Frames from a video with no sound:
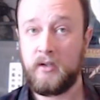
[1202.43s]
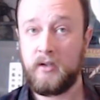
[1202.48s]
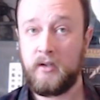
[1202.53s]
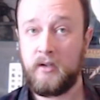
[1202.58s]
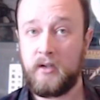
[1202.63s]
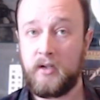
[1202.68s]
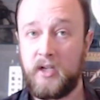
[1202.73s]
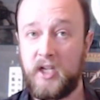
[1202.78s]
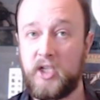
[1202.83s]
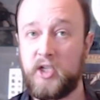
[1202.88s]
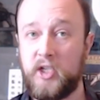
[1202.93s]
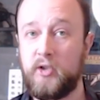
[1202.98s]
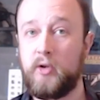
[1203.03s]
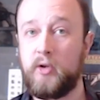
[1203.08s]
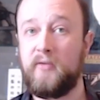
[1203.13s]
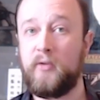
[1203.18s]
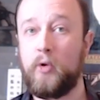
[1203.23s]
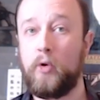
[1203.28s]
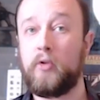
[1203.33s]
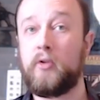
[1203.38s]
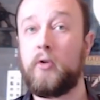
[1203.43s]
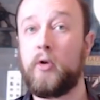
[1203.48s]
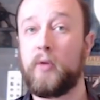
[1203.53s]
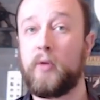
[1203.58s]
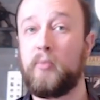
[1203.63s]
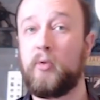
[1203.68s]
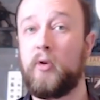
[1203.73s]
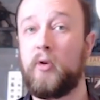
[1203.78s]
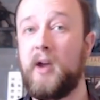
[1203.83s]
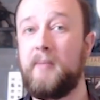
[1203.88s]
Issue 2 of No Quarter
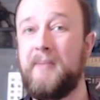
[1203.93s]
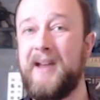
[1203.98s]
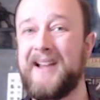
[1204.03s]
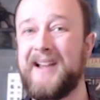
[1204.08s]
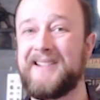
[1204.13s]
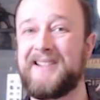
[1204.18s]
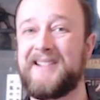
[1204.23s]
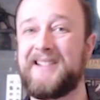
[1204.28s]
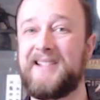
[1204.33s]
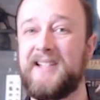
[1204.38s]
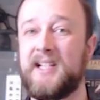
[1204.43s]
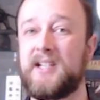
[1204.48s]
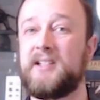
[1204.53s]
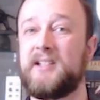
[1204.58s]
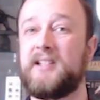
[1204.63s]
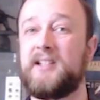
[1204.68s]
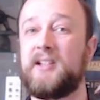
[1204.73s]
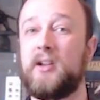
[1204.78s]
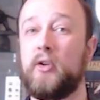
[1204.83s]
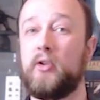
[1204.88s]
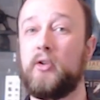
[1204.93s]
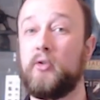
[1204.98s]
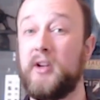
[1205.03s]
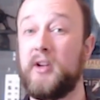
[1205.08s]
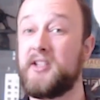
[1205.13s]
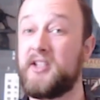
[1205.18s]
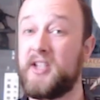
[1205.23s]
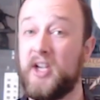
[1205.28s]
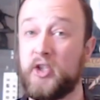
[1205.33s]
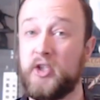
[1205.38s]
Prime has 6 great
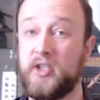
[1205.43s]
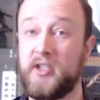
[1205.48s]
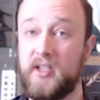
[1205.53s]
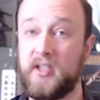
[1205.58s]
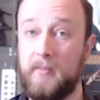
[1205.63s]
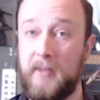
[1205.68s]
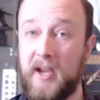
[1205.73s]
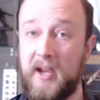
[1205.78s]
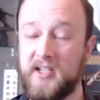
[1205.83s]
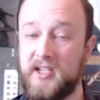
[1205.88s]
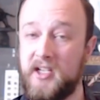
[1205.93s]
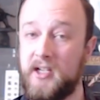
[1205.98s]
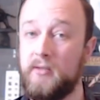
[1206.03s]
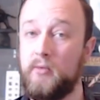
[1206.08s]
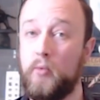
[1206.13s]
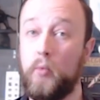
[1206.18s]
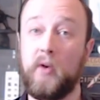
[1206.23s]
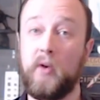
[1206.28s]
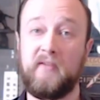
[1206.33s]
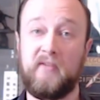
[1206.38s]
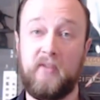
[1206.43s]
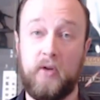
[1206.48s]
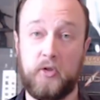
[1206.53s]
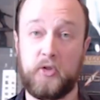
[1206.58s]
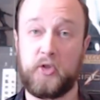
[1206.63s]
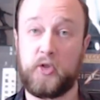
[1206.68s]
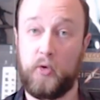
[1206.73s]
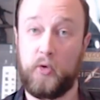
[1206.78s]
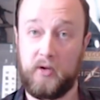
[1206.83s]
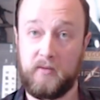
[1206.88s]
sections in the magazine. One falls
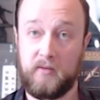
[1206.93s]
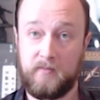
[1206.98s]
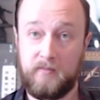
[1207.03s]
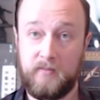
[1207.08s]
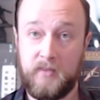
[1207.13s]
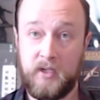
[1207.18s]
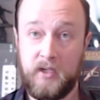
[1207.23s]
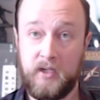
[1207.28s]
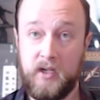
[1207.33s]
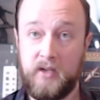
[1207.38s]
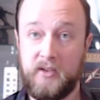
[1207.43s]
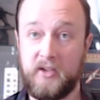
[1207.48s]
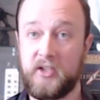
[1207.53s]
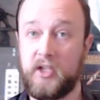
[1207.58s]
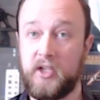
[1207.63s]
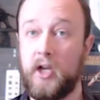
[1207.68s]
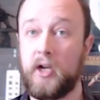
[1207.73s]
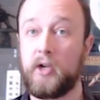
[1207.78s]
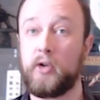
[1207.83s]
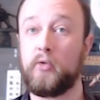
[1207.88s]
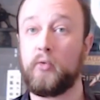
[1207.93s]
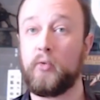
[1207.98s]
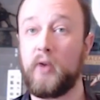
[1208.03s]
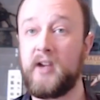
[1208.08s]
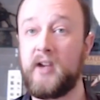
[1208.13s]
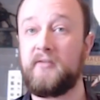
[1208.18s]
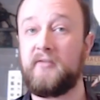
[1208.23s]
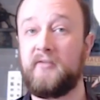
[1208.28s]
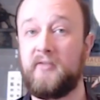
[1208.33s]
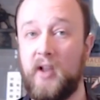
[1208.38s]
short. There's a lot of great
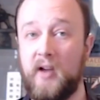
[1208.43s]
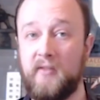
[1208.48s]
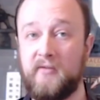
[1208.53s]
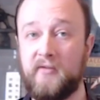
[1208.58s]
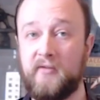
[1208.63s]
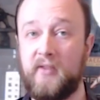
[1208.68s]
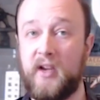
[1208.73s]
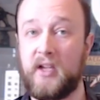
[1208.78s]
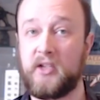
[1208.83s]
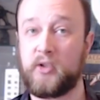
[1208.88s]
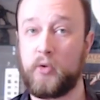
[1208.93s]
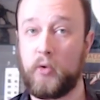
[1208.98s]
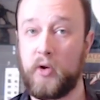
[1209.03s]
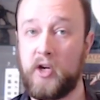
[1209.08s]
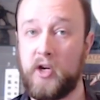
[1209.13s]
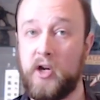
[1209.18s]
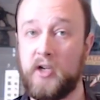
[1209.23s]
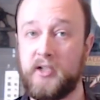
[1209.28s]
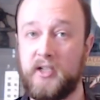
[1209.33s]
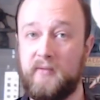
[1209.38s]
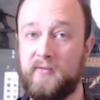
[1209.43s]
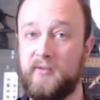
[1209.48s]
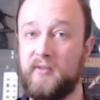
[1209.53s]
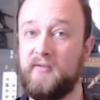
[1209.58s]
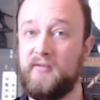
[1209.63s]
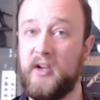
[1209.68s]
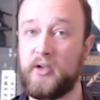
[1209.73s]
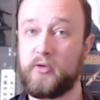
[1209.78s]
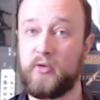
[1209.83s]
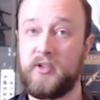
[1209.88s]
fluff and story content for
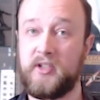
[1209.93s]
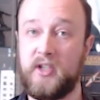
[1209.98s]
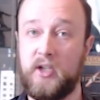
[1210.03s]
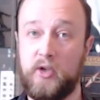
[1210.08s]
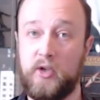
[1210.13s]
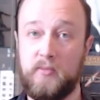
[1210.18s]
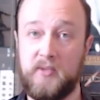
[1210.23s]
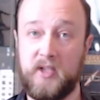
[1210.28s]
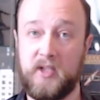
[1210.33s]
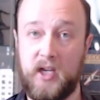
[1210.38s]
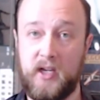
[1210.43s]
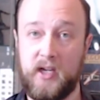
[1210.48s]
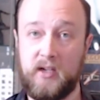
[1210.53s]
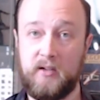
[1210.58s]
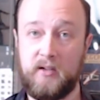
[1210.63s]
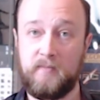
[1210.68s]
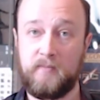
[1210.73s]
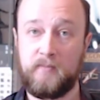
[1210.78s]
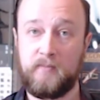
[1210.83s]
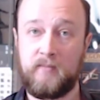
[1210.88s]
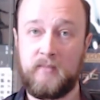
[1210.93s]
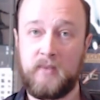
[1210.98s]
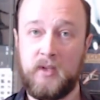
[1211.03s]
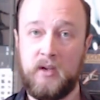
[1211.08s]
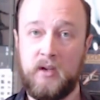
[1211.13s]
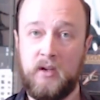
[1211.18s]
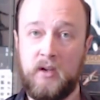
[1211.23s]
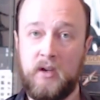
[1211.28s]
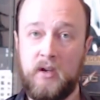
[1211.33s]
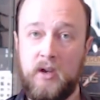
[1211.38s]
veterans and noobs alike.
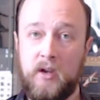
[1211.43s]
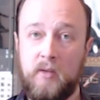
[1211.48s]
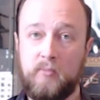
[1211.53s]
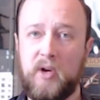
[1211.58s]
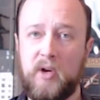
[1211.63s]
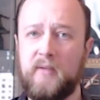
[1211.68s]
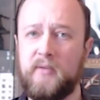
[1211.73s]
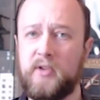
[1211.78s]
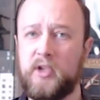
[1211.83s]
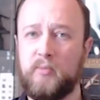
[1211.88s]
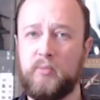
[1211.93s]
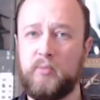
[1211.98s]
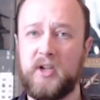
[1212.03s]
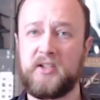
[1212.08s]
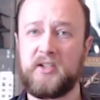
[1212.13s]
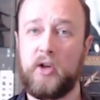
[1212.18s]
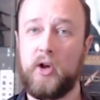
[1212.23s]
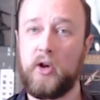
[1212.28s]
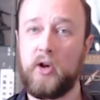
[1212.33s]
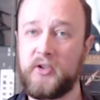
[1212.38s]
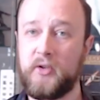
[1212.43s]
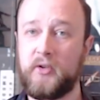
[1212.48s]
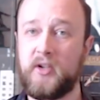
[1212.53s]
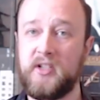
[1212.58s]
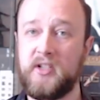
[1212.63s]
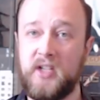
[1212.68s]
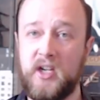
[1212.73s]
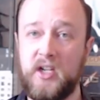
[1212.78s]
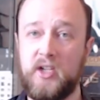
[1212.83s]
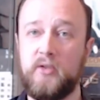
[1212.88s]
Privateer Press also
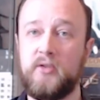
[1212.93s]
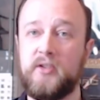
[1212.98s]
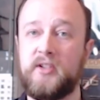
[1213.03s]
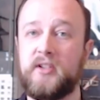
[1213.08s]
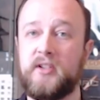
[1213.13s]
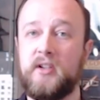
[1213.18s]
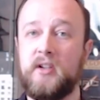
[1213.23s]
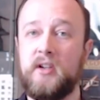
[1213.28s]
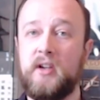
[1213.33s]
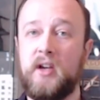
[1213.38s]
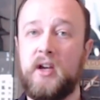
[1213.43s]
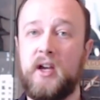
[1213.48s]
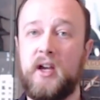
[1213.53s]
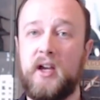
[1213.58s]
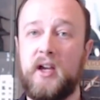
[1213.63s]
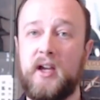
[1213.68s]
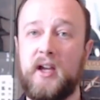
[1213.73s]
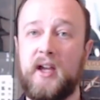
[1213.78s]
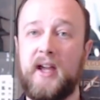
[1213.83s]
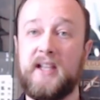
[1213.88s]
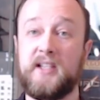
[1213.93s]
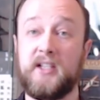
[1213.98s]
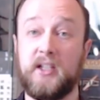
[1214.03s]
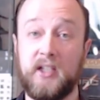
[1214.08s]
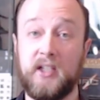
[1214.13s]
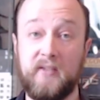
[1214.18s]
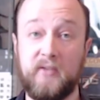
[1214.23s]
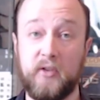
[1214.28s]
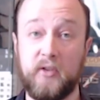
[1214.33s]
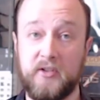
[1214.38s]
continues and
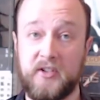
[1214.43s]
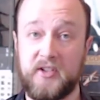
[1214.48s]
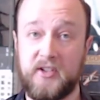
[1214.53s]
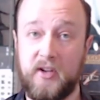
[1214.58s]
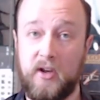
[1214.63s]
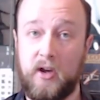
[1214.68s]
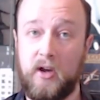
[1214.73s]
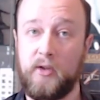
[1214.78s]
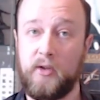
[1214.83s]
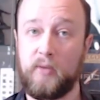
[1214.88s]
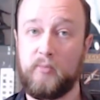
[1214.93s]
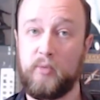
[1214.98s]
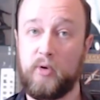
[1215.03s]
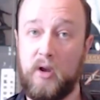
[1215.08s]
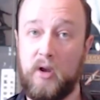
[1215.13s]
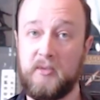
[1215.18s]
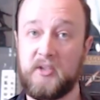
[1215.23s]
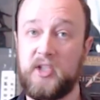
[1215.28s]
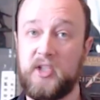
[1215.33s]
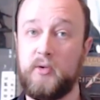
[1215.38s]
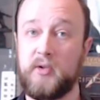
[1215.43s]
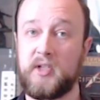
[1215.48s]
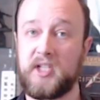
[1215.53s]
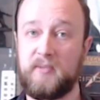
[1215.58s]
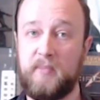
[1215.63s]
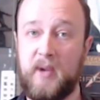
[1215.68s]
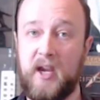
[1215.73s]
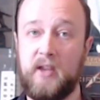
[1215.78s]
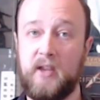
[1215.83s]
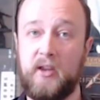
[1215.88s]
delivers on their promise to
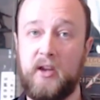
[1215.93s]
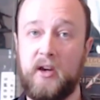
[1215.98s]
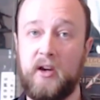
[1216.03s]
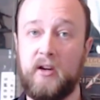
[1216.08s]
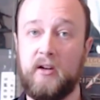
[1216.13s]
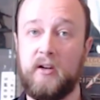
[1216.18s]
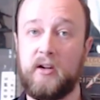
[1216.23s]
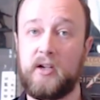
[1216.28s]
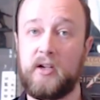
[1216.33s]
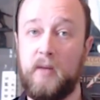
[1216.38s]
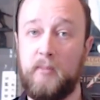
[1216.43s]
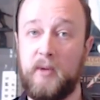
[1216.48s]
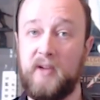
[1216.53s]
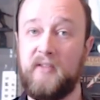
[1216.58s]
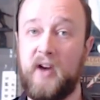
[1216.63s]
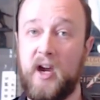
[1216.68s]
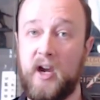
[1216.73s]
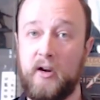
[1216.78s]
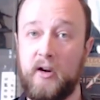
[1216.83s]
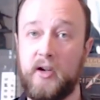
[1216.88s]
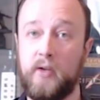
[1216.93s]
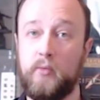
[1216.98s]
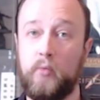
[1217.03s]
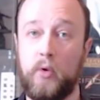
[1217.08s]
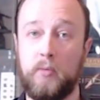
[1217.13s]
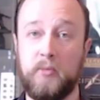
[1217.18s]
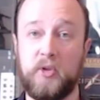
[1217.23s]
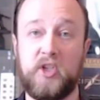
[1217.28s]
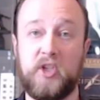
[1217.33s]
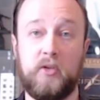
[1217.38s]
expand their Company of Iron and
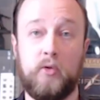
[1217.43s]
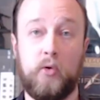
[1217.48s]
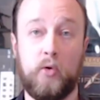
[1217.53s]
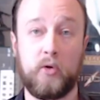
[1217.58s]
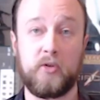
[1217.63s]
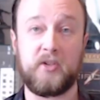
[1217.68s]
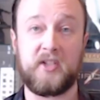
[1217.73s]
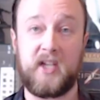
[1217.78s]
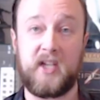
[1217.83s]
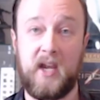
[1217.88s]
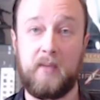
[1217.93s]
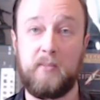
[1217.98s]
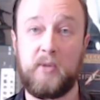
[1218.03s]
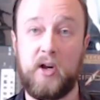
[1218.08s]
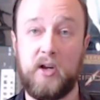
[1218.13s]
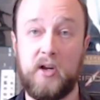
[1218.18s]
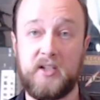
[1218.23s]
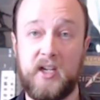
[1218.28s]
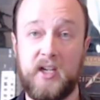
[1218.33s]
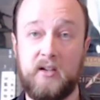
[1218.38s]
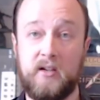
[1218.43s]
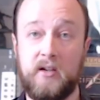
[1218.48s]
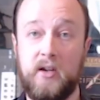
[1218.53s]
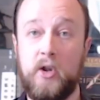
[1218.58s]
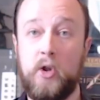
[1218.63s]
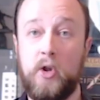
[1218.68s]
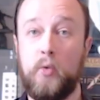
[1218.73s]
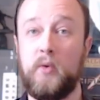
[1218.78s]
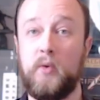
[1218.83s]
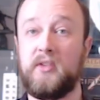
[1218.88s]
Warmachine Hordes game content
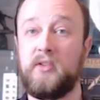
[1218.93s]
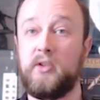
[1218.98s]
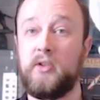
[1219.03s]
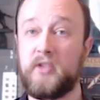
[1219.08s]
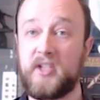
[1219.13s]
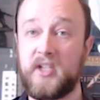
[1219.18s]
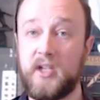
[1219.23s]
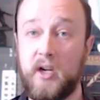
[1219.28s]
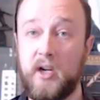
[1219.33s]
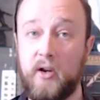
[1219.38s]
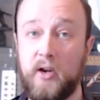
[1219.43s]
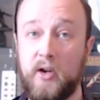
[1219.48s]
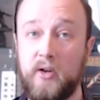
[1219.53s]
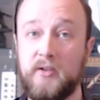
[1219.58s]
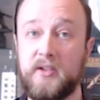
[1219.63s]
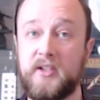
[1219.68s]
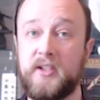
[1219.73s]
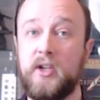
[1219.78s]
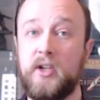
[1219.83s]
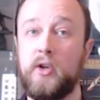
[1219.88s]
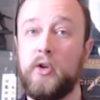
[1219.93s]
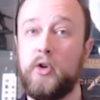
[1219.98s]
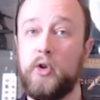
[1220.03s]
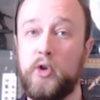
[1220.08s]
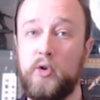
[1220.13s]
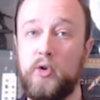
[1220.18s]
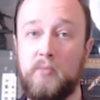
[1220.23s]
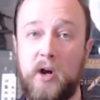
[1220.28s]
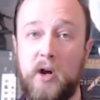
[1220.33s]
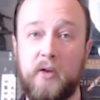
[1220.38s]
with new scenarios, new
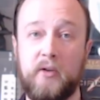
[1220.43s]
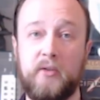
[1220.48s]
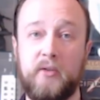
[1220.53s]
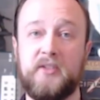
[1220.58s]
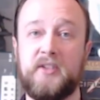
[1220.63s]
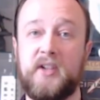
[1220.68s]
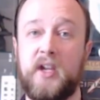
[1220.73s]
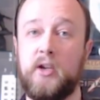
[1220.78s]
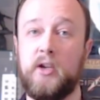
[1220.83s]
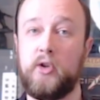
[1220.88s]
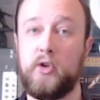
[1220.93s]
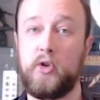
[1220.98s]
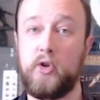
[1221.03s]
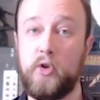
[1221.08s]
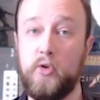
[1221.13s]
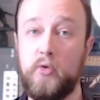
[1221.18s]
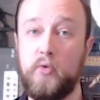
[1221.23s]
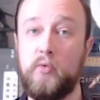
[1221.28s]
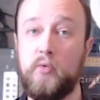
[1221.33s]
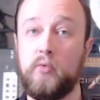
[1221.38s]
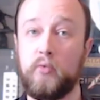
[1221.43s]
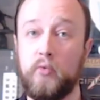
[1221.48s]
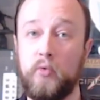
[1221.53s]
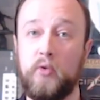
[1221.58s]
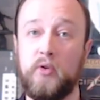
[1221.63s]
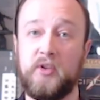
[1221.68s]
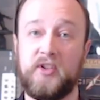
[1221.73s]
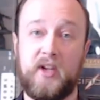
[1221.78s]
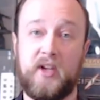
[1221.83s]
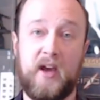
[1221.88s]
models, and new
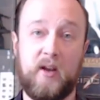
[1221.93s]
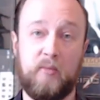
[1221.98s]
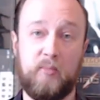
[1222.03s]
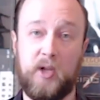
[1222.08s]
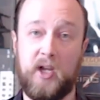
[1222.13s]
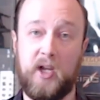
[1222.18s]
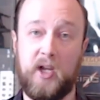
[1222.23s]
rules on how to play.